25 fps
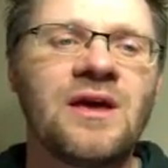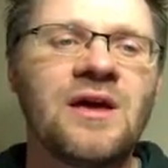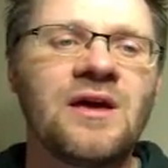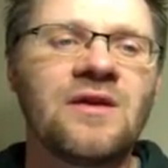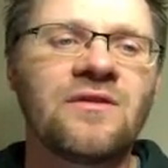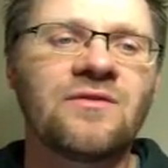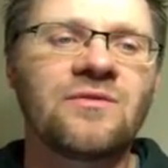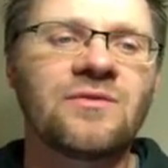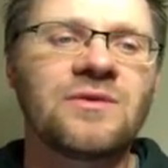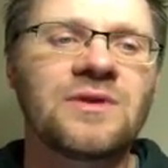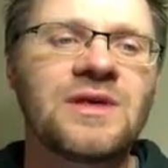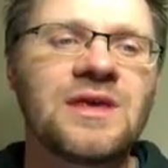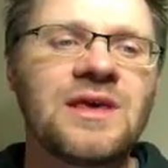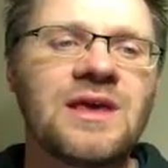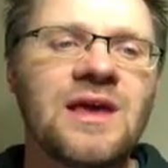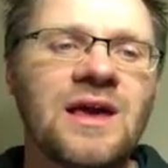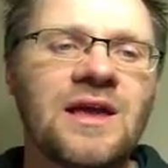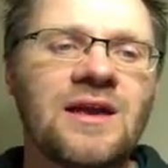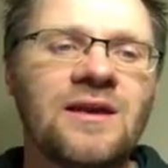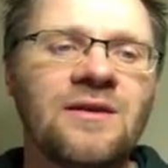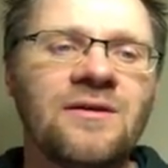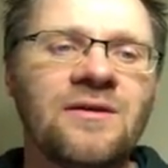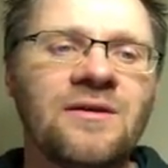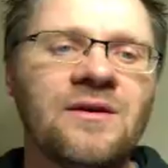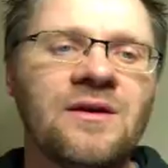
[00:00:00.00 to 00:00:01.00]
So
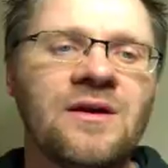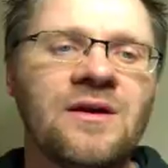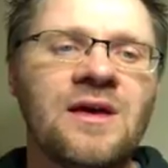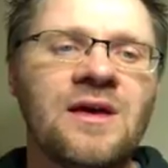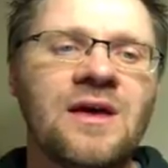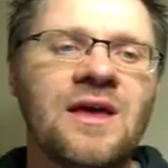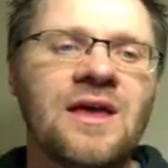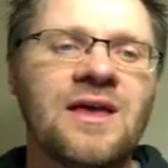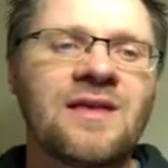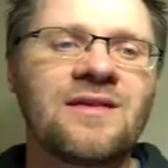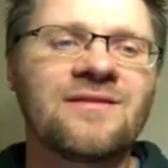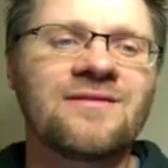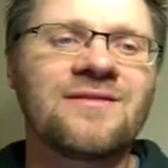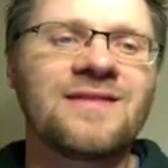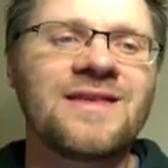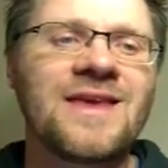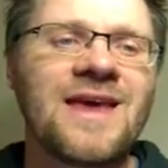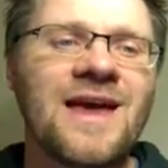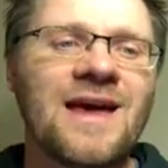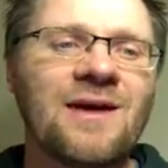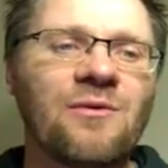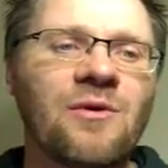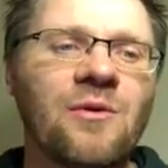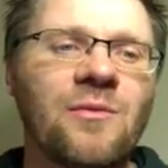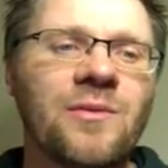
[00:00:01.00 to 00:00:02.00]
Tn is the
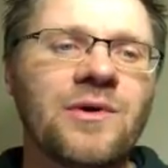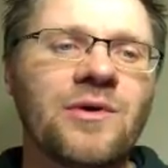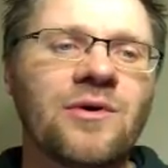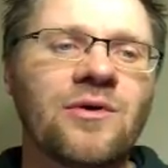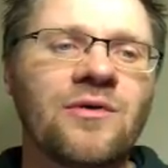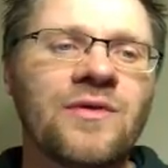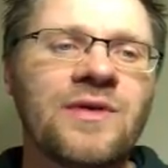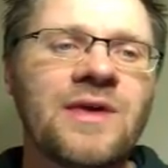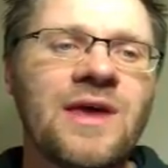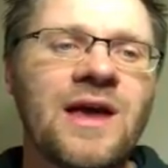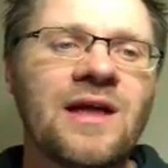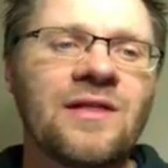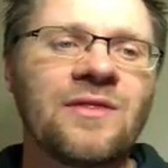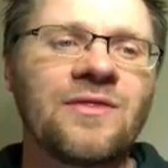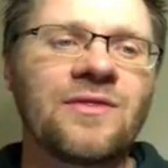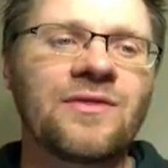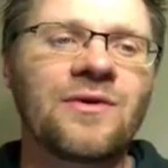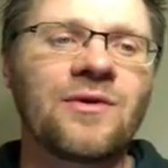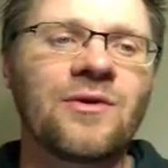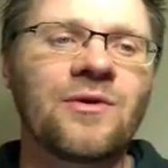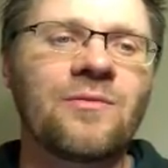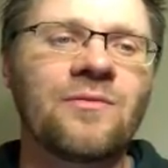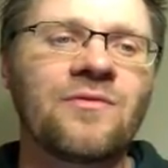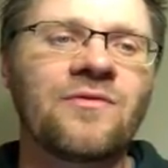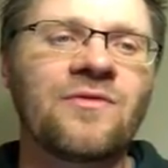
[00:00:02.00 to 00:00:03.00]
what we call the nth
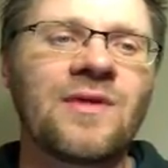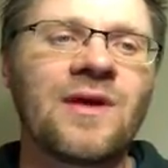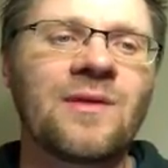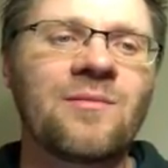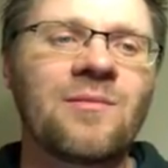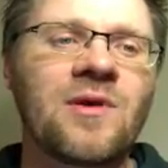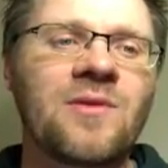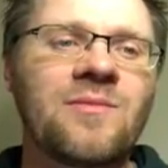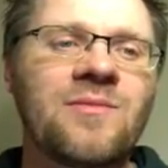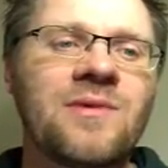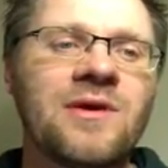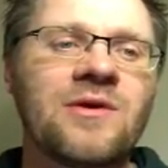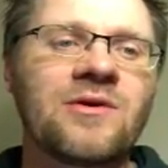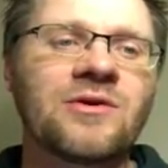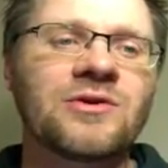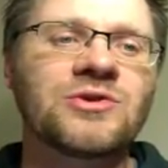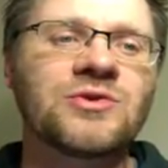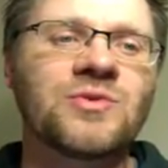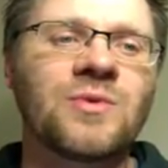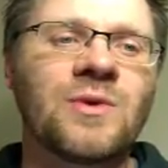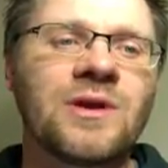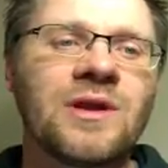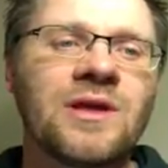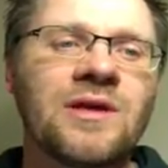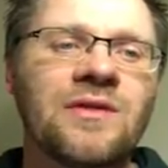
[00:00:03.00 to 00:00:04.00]
term. So that may be your
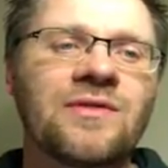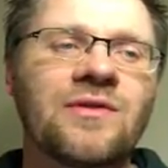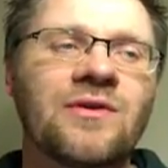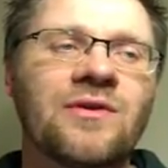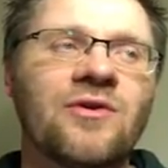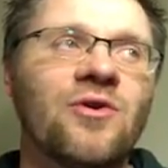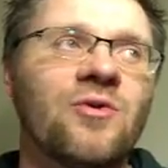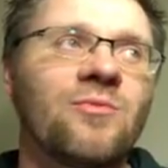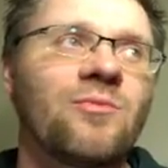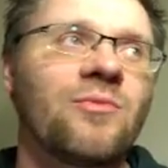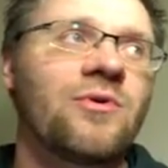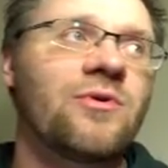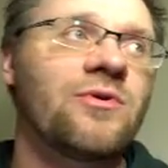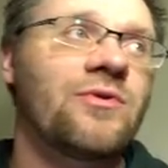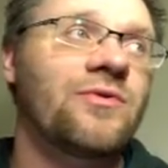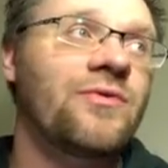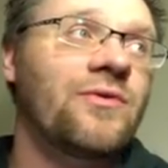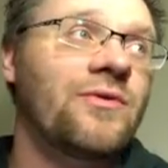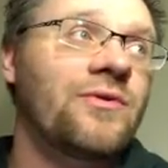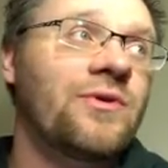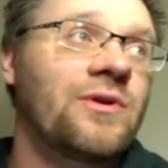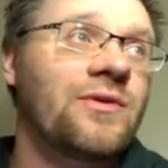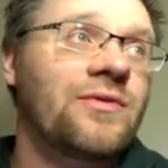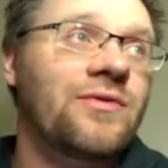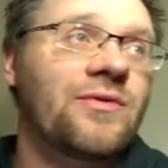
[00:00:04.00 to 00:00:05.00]
20th term or your
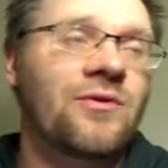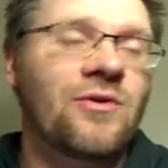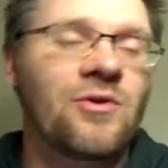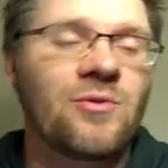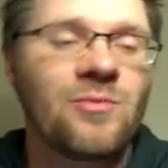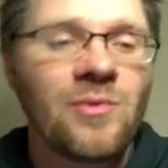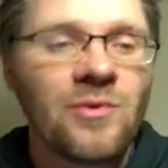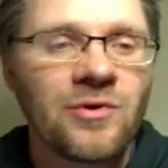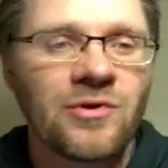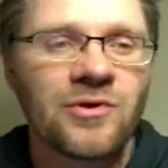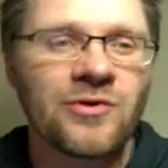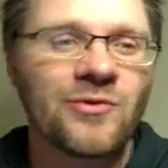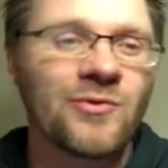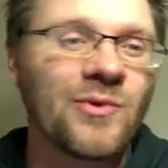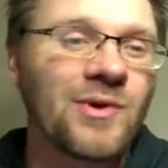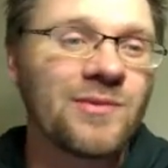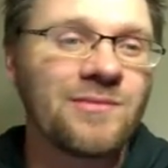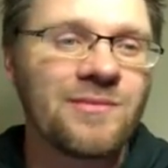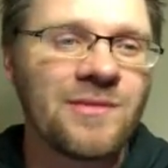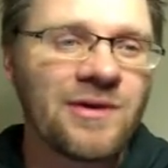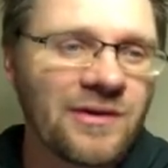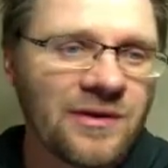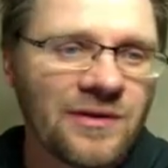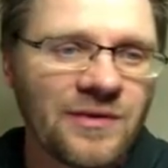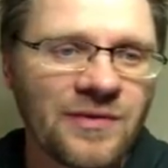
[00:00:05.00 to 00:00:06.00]
30th term or your 1
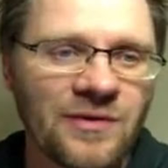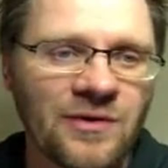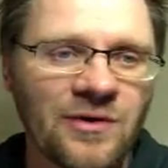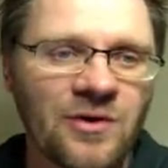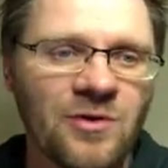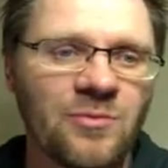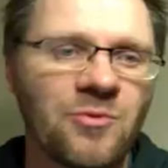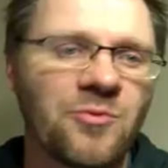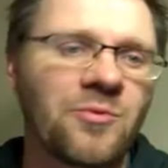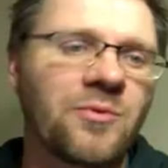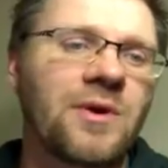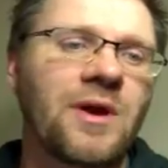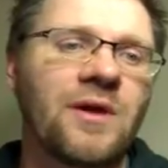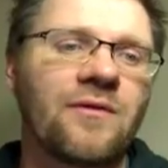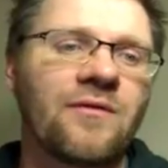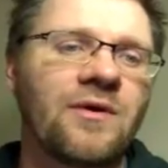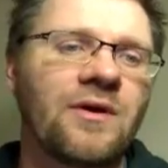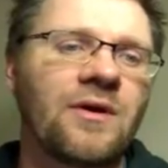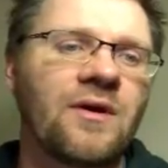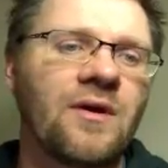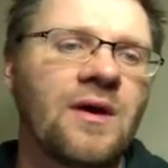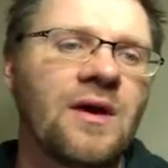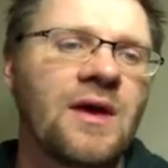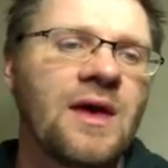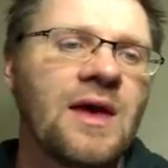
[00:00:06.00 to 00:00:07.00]
millionth term or whatever.